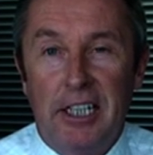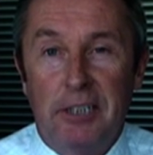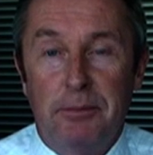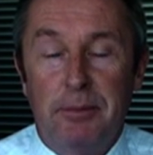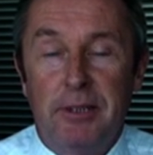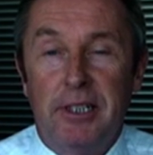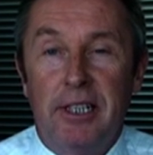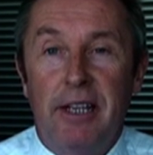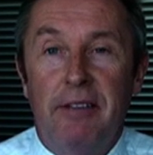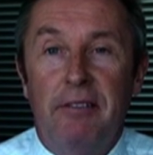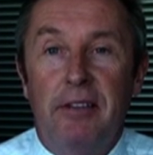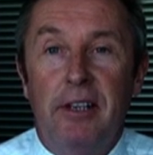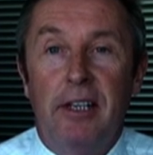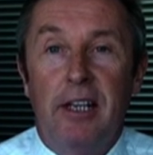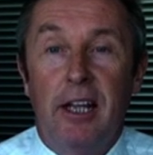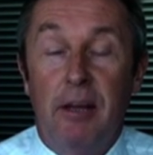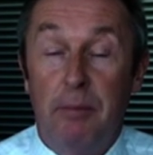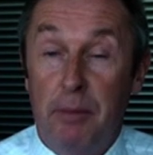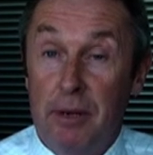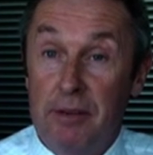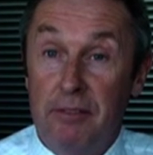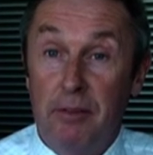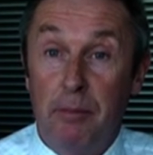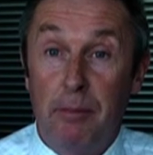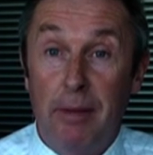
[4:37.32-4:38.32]
been given a
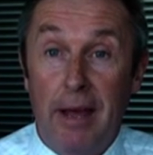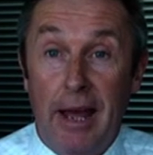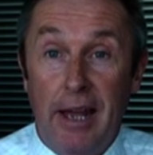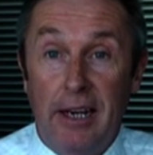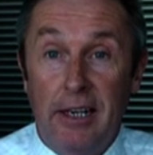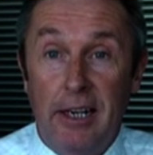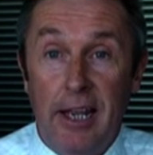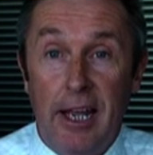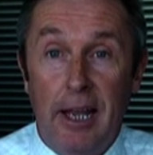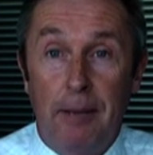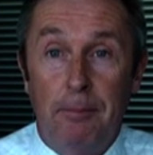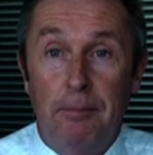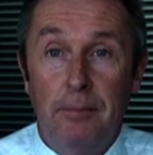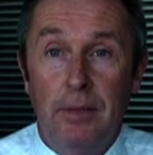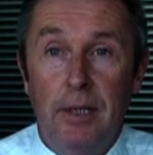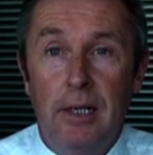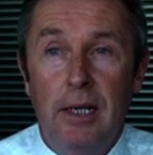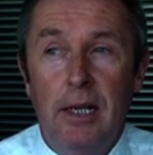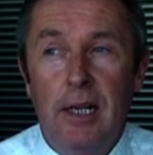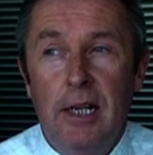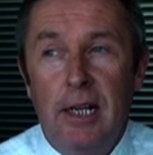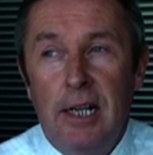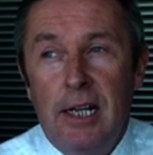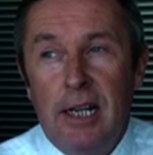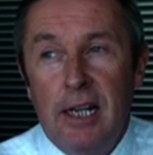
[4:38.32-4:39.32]
bit of a bad name.
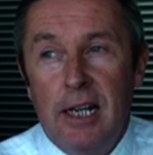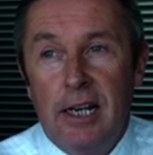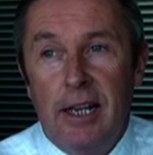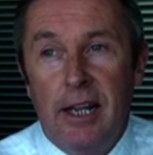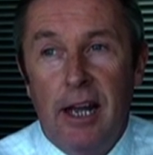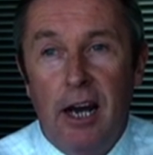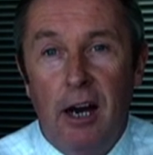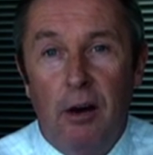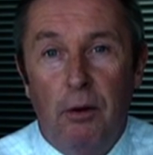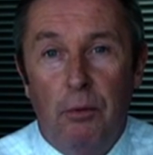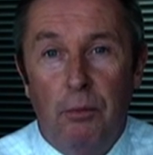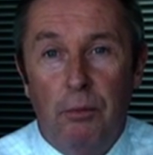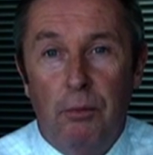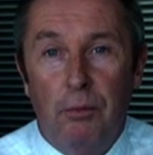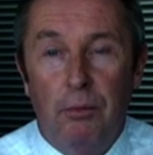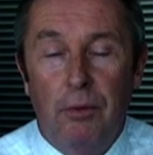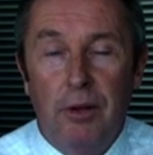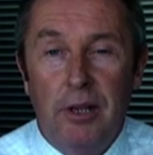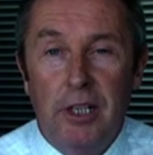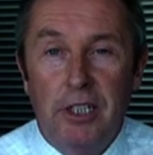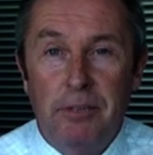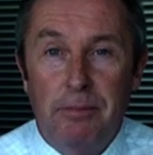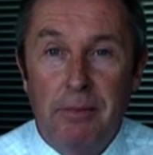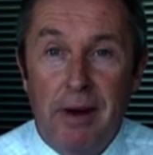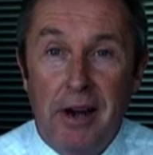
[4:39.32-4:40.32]
Now,
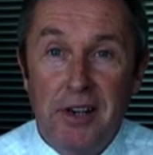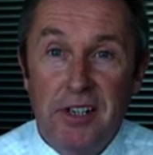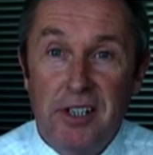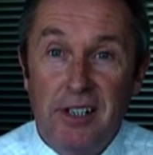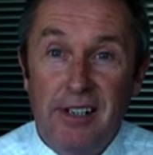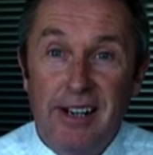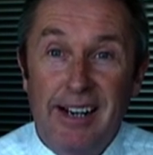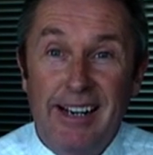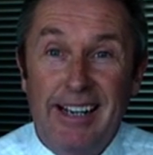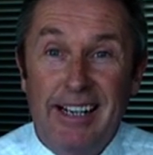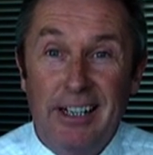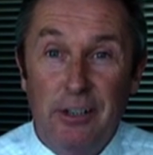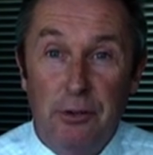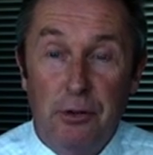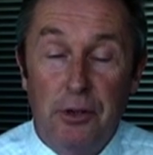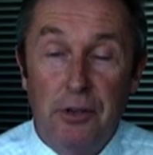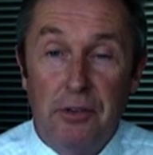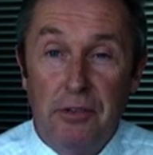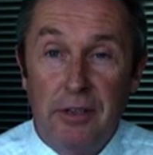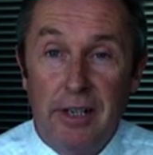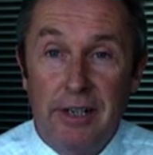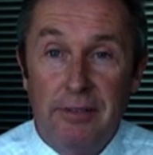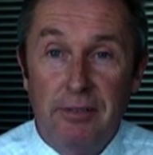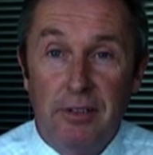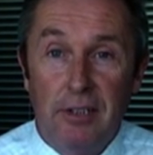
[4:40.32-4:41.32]
is margin lending good
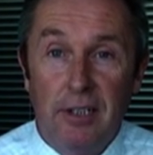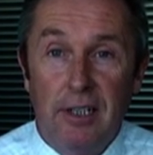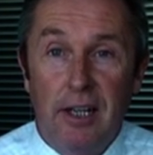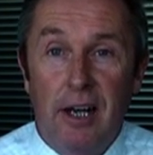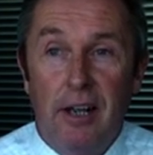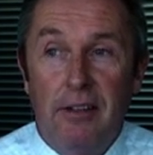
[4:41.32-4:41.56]
or evil?